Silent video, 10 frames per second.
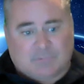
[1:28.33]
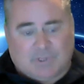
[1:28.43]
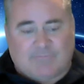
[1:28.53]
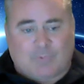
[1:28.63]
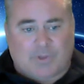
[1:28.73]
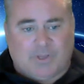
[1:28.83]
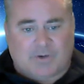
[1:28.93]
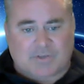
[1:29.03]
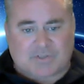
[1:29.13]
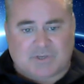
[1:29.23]
really 4
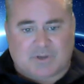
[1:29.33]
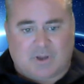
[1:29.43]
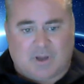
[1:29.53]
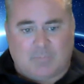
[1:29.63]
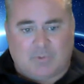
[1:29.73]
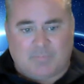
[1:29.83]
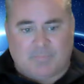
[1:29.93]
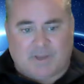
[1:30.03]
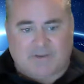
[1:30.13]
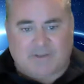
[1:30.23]
years, when
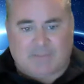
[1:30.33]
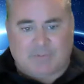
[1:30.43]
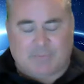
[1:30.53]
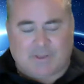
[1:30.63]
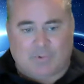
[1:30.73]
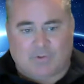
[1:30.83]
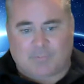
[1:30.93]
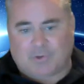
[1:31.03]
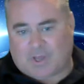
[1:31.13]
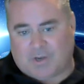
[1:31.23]
my time with
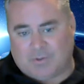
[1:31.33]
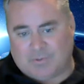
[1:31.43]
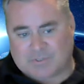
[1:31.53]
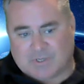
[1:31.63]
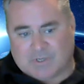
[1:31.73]
BitcoinCrypto.news,